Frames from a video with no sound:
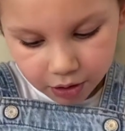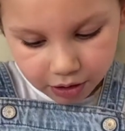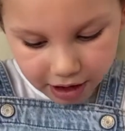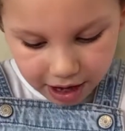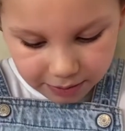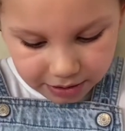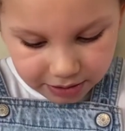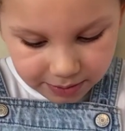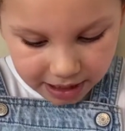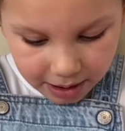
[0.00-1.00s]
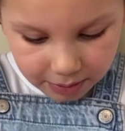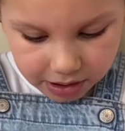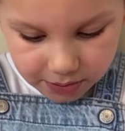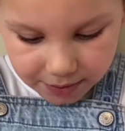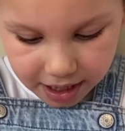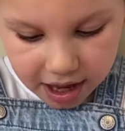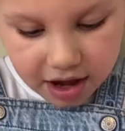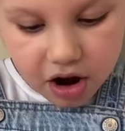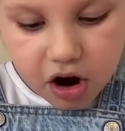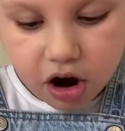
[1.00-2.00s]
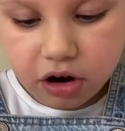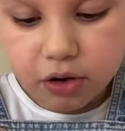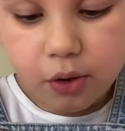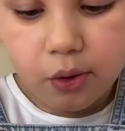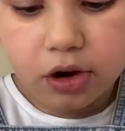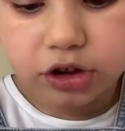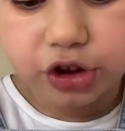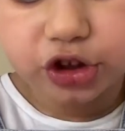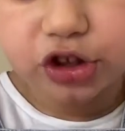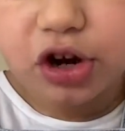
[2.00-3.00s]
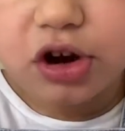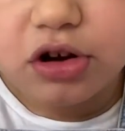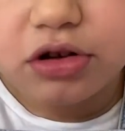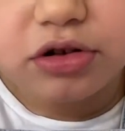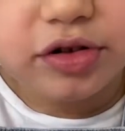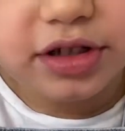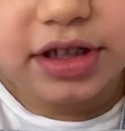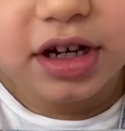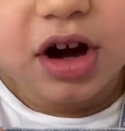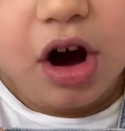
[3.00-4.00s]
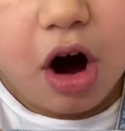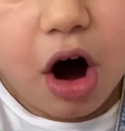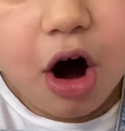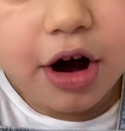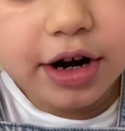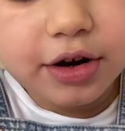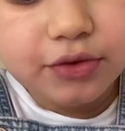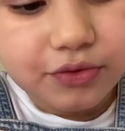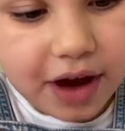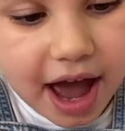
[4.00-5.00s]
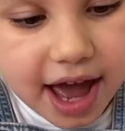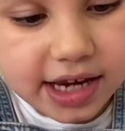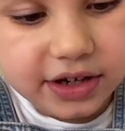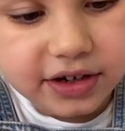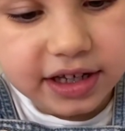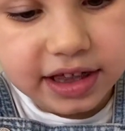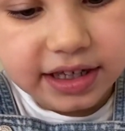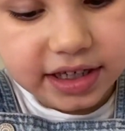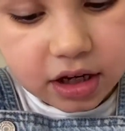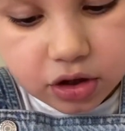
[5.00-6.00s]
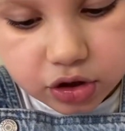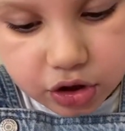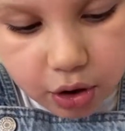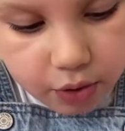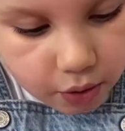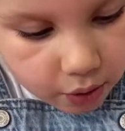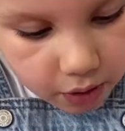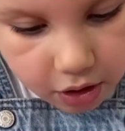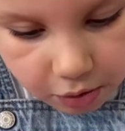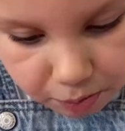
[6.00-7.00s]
Okay, what do we get? Her cool shoes. Oh, they're red. They're so cool.